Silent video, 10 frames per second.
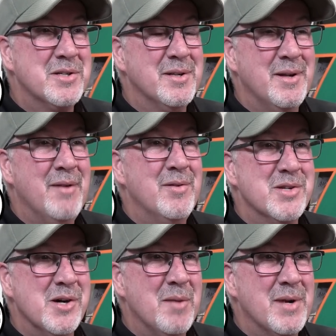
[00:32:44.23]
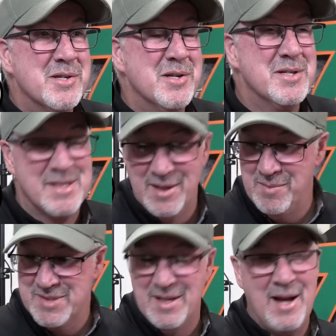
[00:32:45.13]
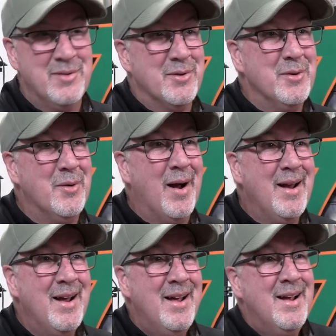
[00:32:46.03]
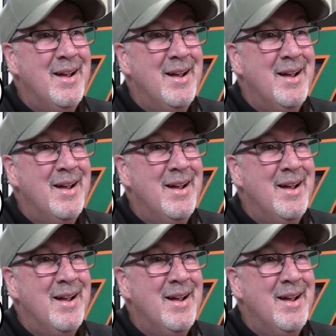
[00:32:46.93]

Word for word: I should have never jumped. I should have just let him slide through, right?